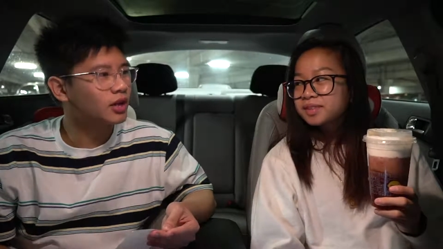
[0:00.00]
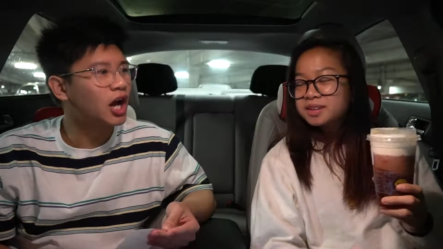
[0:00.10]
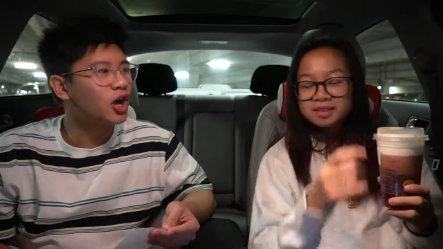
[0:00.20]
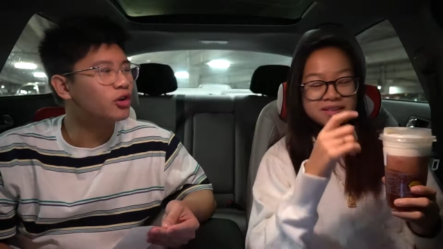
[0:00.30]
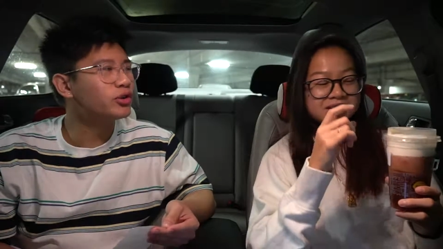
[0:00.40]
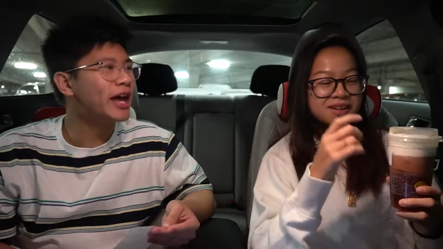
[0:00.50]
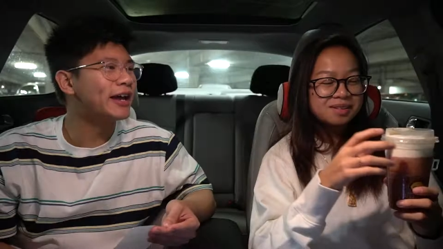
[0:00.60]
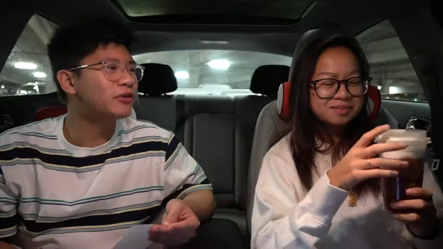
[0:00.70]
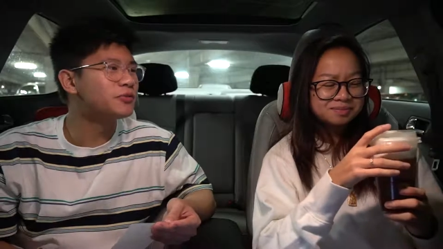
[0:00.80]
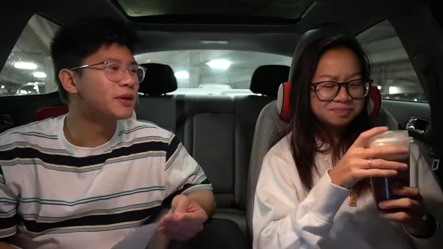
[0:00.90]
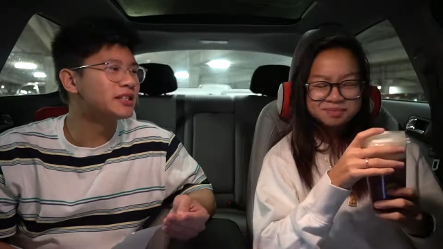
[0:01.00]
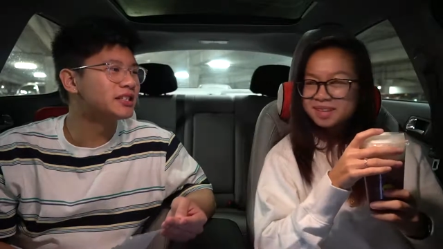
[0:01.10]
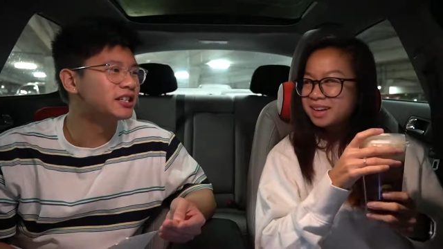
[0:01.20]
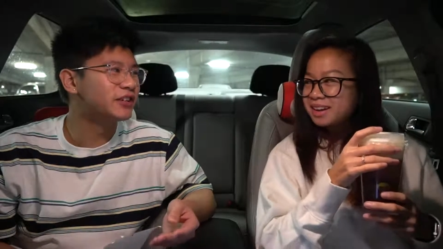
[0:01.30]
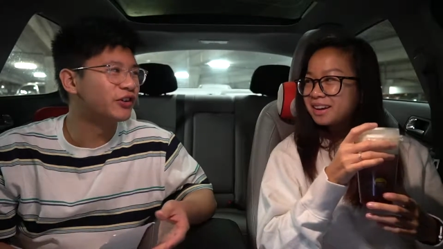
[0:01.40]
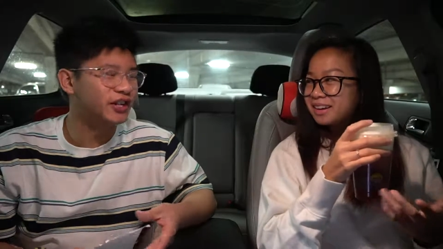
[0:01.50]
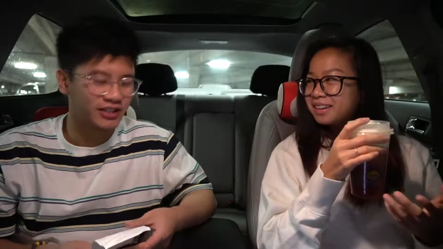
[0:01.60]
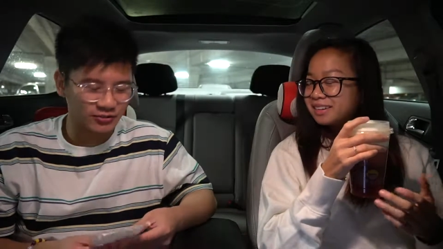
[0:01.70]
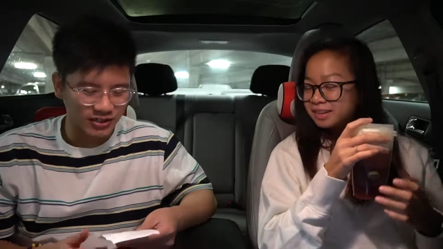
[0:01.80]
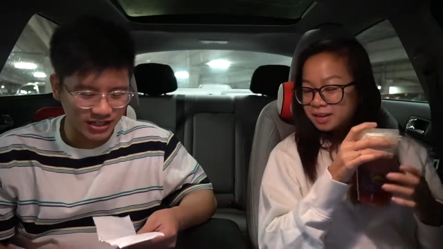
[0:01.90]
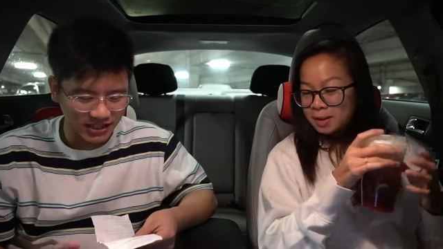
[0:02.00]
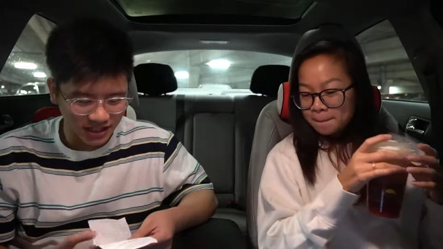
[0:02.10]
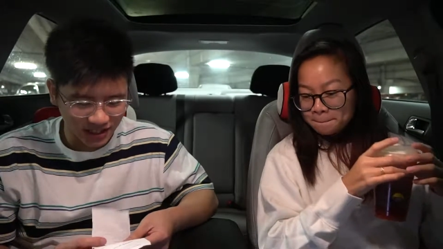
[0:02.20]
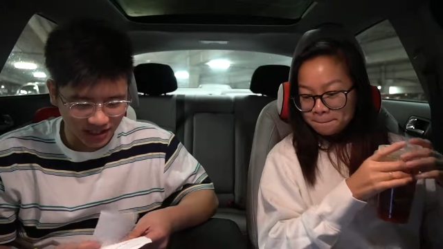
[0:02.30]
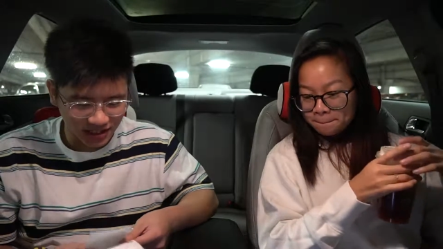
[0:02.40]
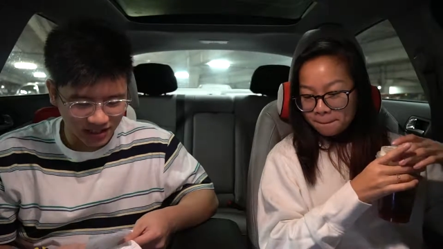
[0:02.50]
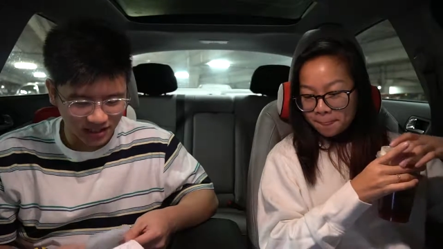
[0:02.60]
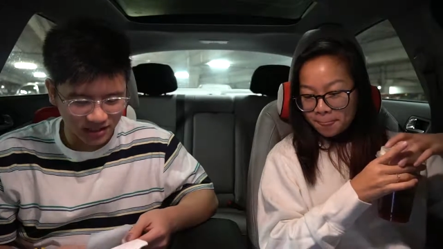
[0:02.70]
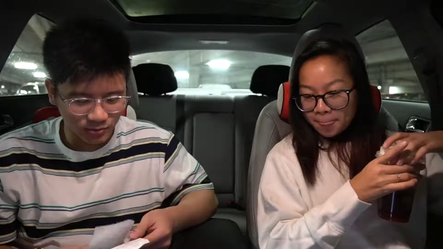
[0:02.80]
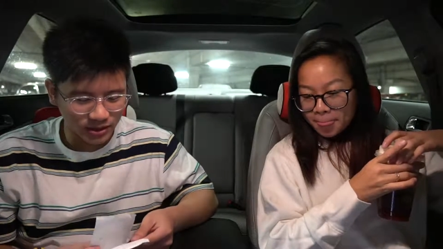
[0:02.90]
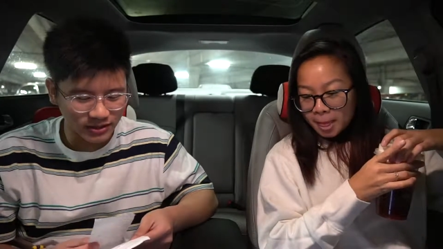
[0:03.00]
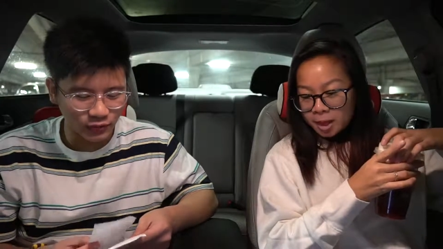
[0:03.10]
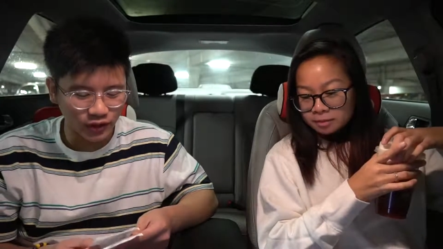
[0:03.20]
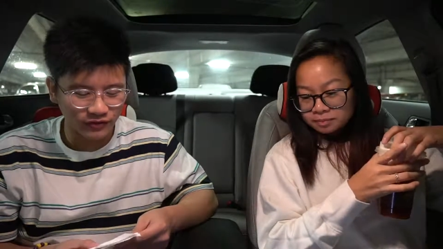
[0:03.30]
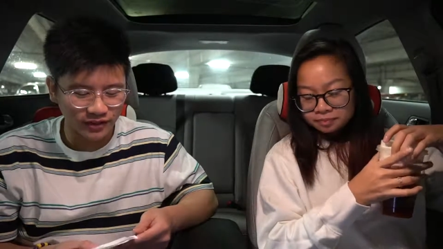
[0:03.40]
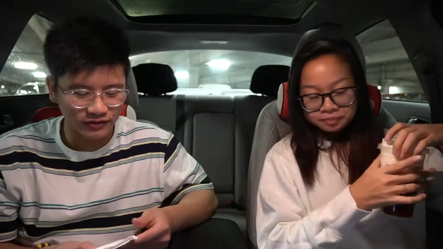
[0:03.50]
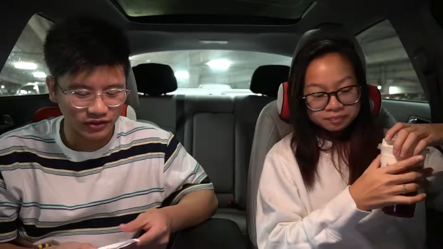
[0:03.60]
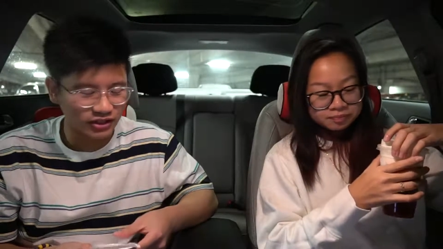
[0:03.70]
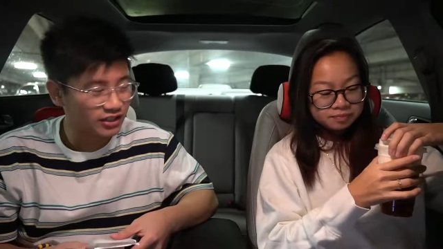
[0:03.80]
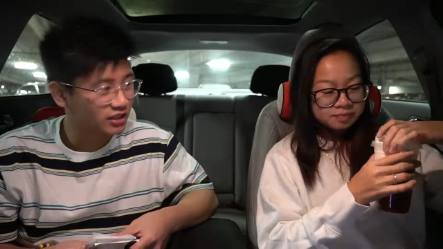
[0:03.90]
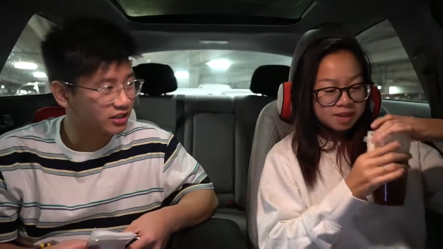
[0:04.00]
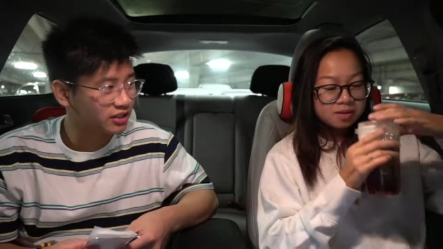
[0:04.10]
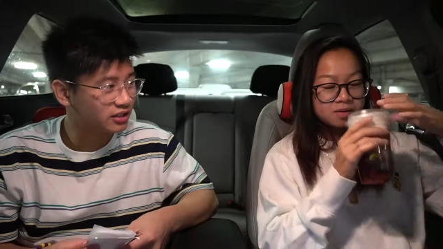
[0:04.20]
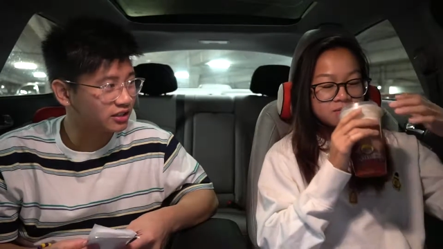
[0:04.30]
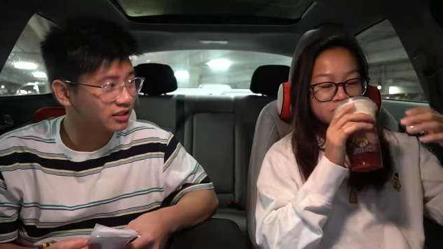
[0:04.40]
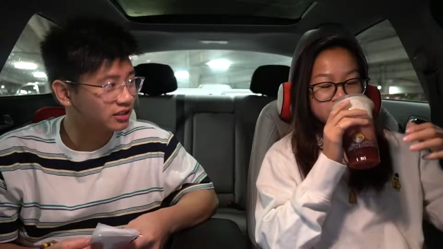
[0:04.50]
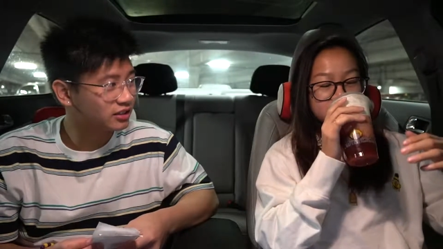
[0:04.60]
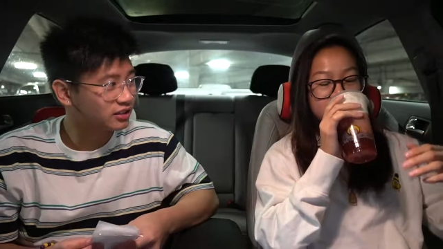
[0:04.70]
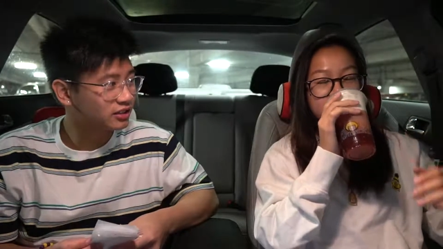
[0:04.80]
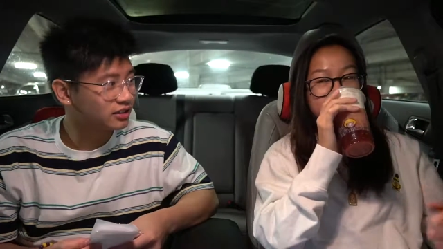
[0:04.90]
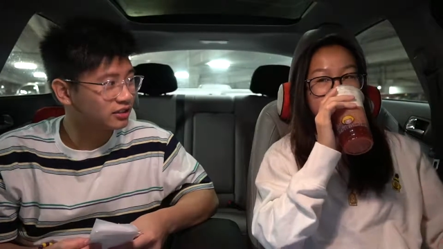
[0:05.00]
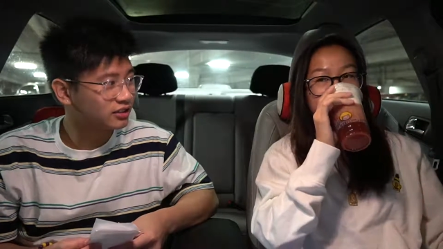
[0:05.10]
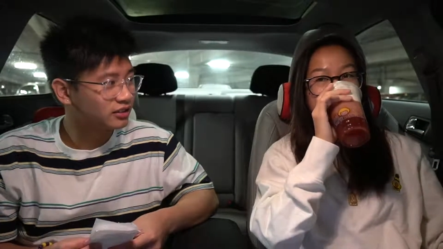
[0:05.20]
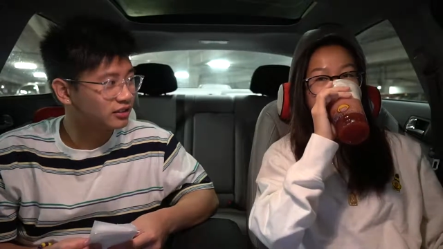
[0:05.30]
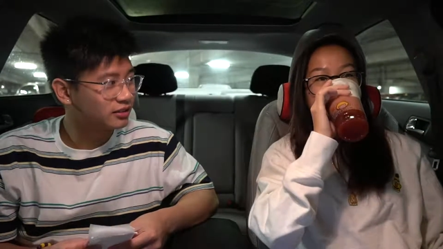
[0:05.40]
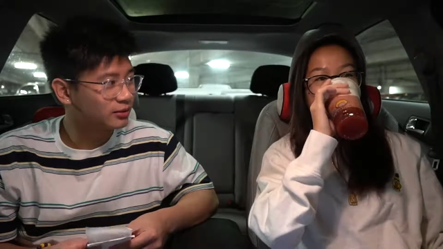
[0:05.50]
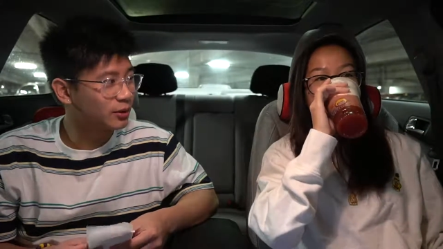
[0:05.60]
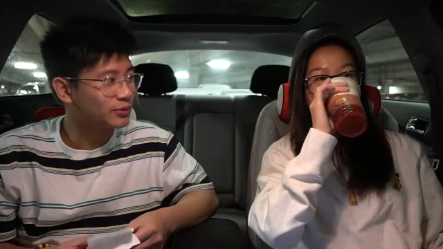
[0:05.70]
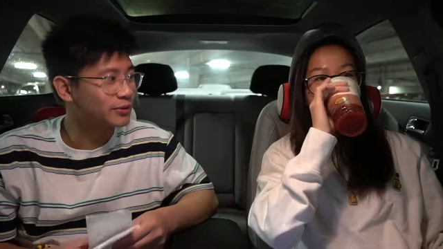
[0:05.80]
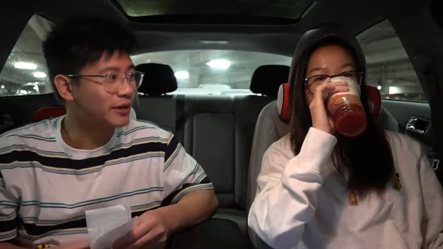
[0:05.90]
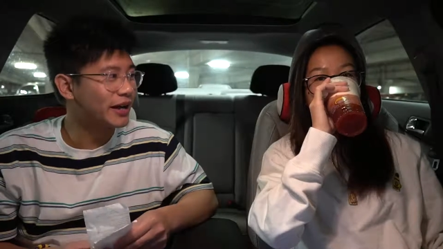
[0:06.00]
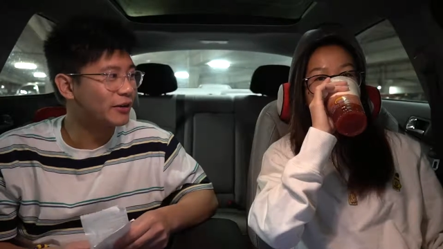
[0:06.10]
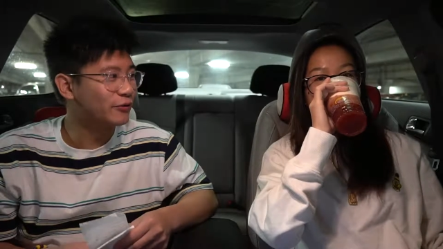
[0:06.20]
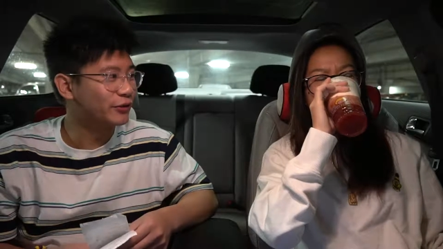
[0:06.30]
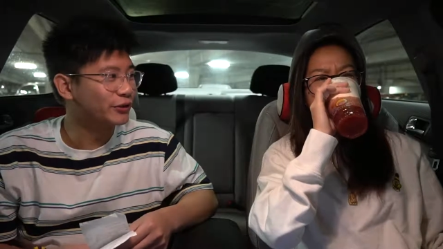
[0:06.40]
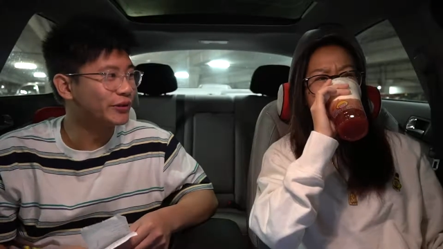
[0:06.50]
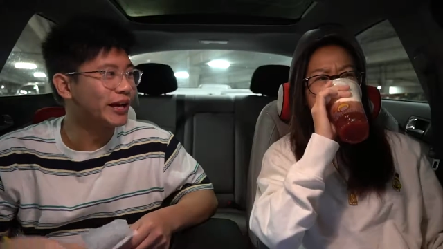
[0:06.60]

Speaker 1: Like, oh, yeah. the angle makes the yeah. difference, does it? What's 45 degrees? I don't know. For... What was the right angle for you,